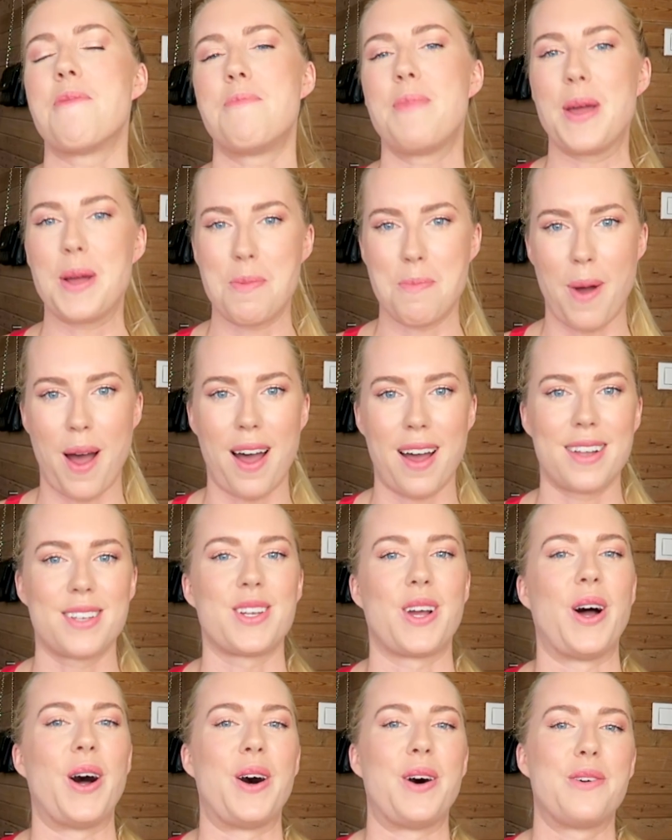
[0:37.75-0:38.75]
big
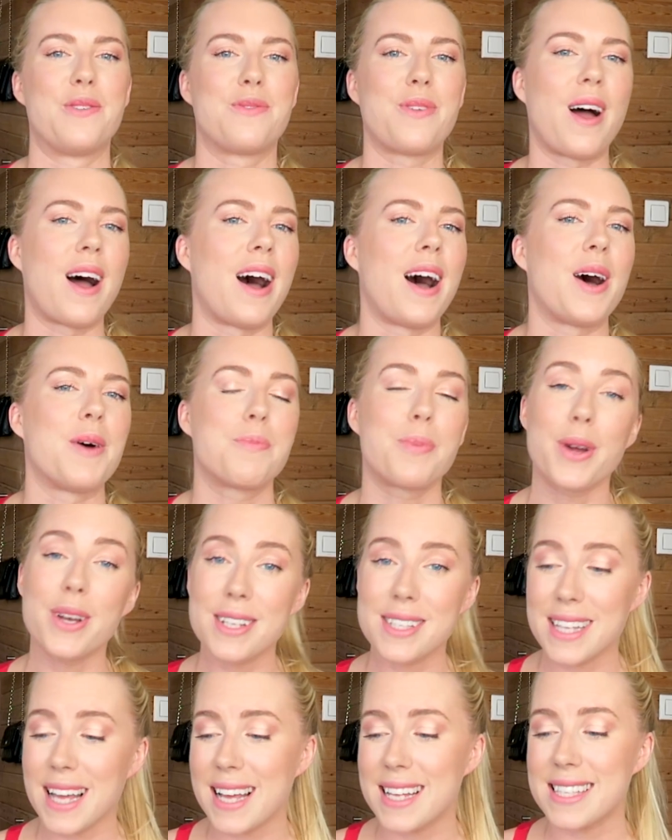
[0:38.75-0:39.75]
part of our
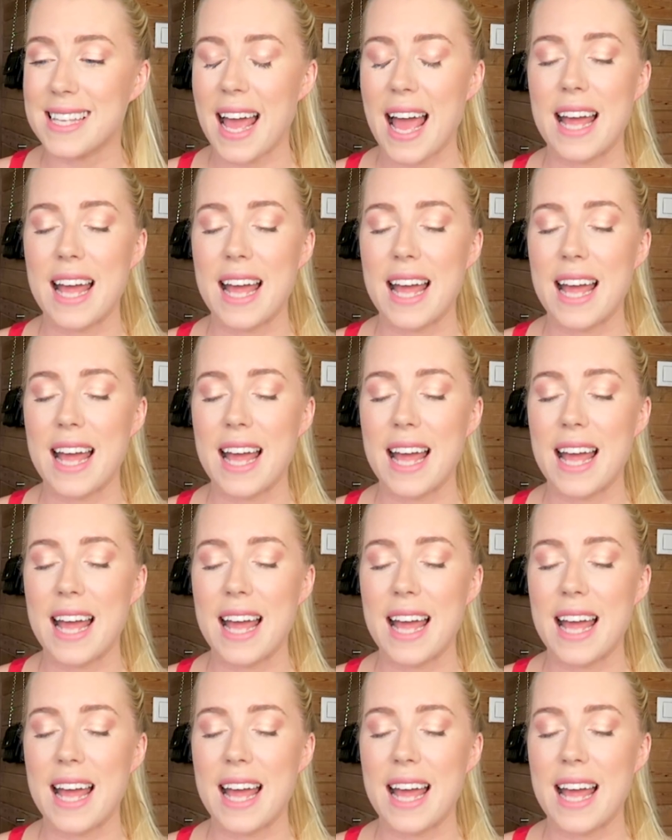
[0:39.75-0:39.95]
process,